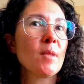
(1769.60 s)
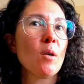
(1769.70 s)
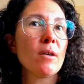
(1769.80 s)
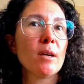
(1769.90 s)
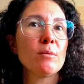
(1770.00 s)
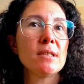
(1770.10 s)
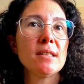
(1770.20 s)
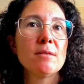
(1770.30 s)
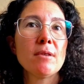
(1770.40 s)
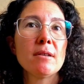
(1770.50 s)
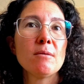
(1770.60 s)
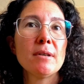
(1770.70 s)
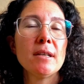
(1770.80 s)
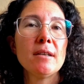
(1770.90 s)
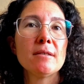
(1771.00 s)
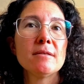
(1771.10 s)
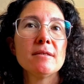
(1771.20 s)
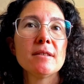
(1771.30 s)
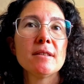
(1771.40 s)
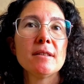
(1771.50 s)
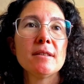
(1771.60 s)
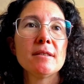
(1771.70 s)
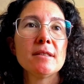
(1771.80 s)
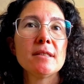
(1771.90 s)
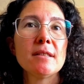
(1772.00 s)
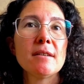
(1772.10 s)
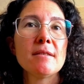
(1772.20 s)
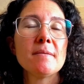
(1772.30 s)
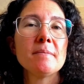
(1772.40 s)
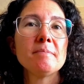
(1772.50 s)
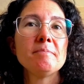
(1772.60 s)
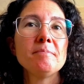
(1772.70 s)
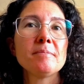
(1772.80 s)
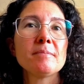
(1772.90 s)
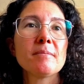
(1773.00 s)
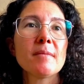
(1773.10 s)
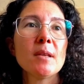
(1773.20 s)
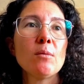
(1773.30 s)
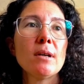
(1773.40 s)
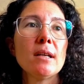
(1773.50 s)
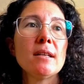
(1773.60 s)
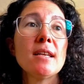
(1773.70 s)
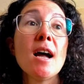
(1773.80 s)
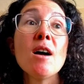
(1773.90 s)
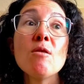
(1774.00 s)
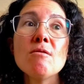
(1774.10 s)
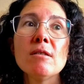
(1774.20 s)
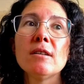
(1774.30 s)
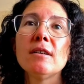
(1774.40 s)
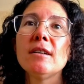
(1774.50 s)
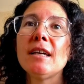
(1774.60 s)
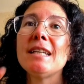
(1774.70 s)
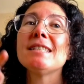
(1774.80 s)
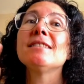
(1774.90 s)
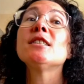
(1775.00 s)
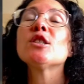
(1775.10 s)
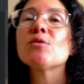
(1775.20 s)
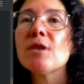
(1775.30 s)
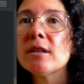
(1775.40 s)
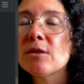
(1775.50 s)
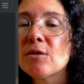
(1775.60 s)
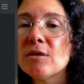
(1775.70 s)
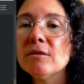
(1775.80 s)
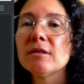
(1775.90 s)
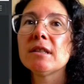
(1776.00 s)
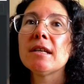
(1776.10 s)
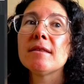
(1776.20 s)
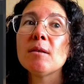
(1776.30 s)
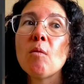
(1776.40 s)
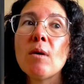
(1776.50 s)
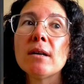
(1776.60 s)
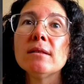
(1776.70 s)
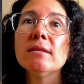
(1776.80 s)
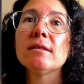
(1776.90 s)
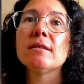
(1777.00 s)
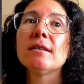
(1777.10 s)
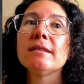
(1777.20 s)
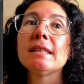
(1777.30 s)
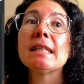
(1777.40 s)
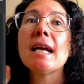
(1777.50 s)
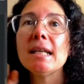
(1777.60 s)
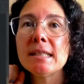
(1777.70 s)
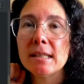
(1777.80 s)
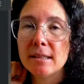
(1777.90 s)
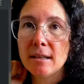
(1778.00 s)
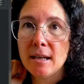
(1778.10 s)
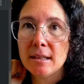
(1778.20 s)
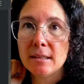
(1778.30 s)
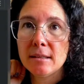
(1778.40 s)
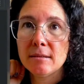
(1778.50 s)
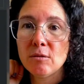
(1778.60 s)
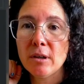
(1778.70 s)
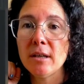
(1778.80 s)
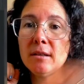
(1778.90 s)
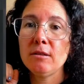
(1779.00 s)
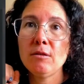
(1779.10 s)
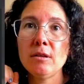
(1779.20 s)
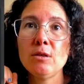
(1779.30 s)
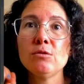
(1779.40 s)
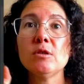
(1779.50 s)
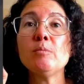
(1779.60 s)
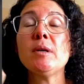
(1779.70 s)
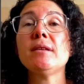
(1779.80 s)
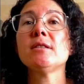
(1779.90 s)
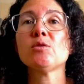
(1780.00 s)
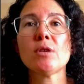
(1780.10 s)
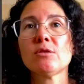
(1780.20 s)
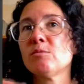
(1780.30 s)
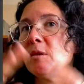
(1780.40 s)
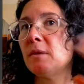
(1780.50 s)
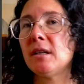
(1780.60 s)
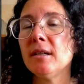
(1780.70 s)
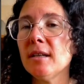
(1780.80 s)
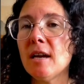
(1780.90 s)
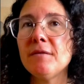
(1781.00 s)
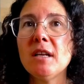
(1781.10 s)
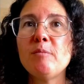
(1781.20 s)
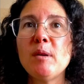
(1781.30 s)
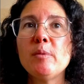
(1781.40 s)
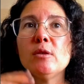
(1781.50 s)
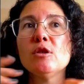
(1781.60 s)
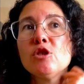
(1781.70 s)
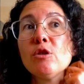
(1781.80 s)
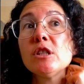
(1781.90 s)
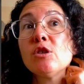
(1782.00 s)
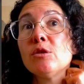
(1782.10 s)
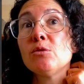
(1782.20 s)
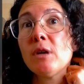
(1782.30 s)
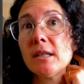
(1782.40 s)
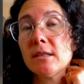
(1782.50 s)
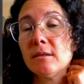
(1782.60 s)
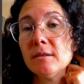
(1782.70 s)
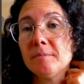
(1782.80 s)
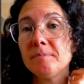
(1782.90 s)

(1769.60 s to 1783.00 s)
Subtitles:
Okay, we see right away here, there is the one, and now is the instructor the one that cancels the class, okay? Not the user, but the instructor. Maybe he didn't have enough people, so he's going to cancel.